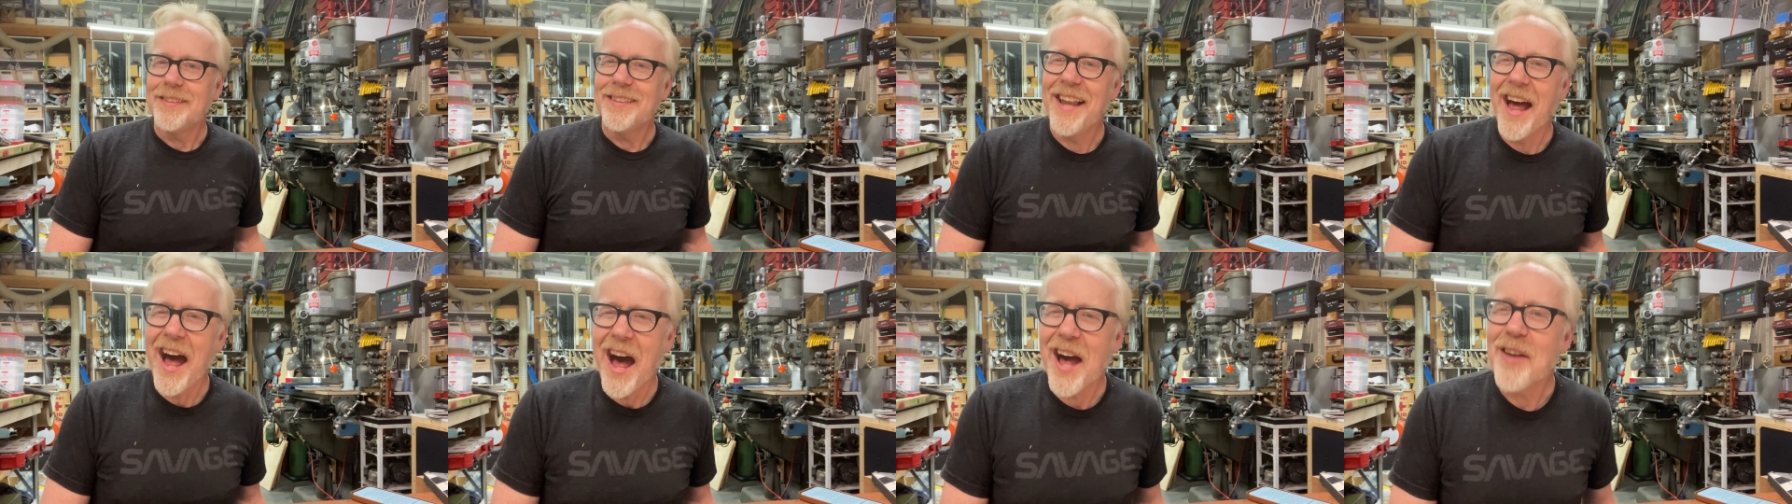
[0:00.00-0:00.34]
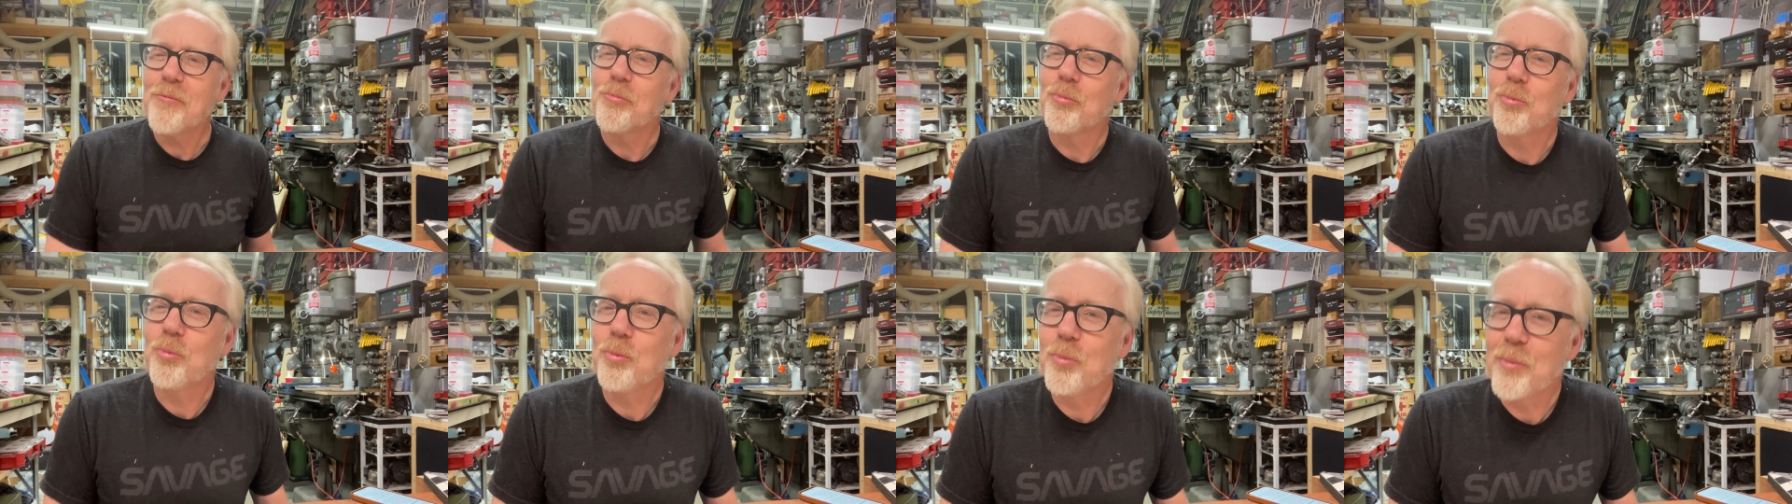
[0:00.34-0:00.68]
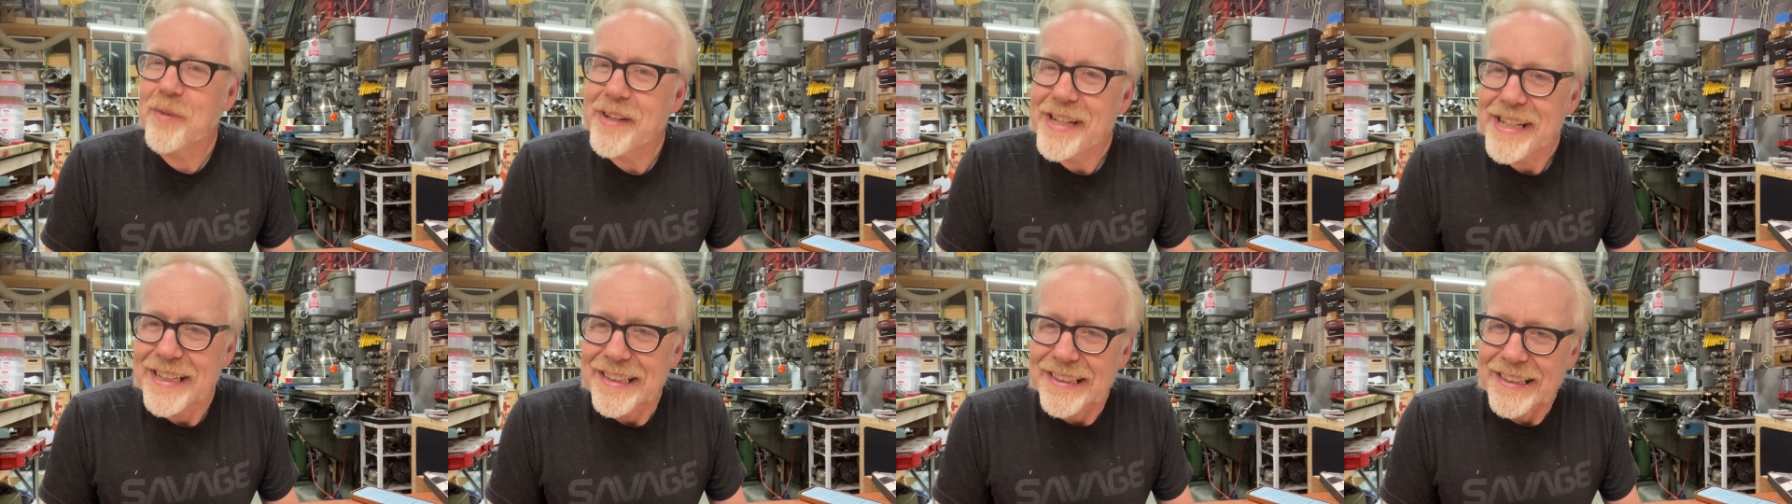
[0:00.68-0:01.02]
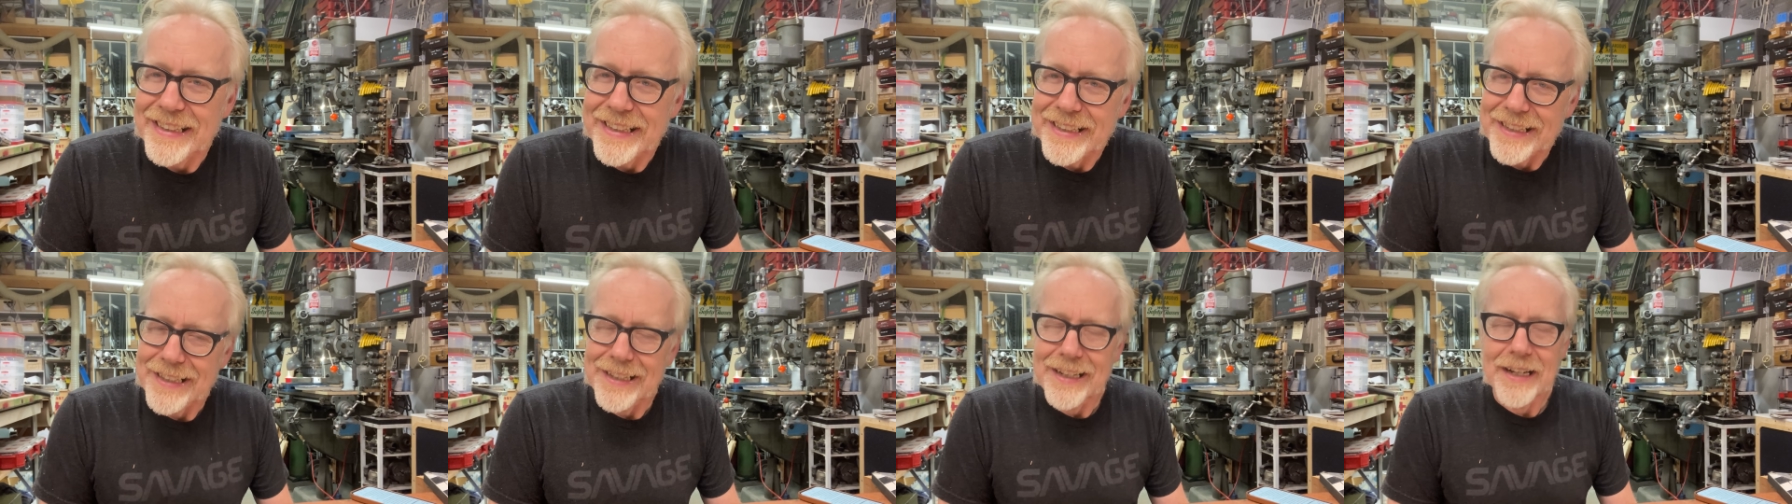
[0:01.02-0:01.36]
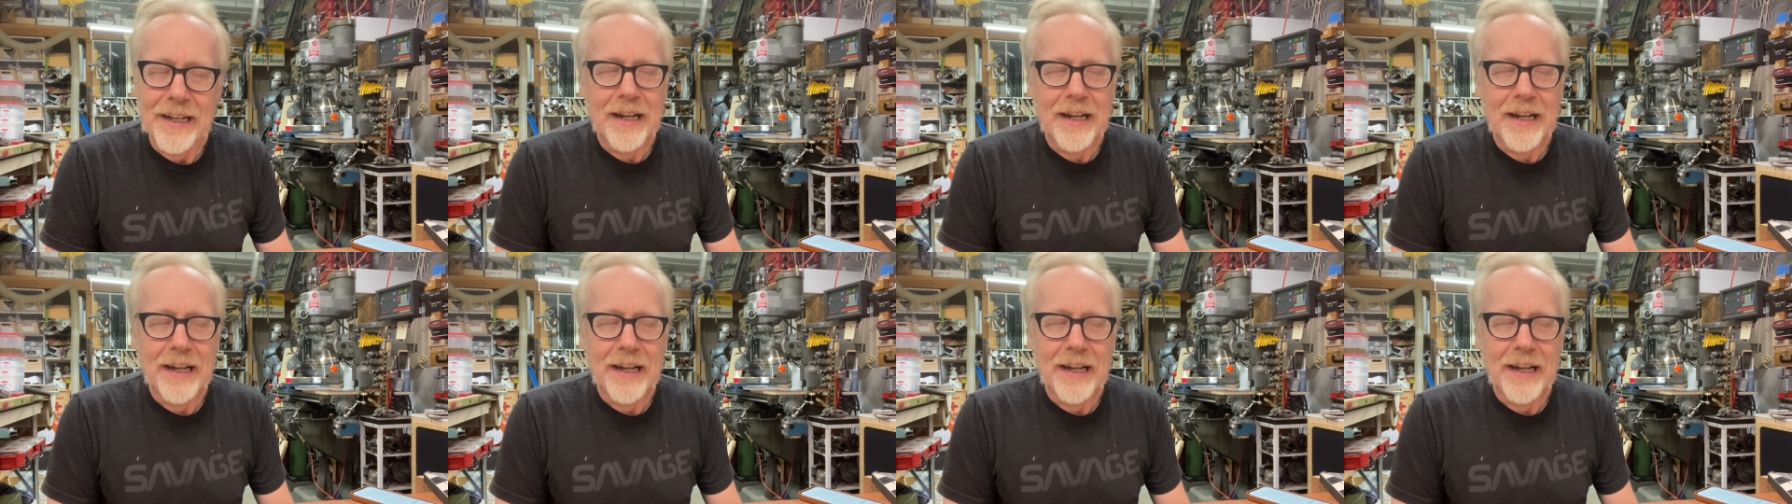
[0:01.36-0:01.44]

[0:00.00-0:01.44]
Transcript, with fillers: Not really.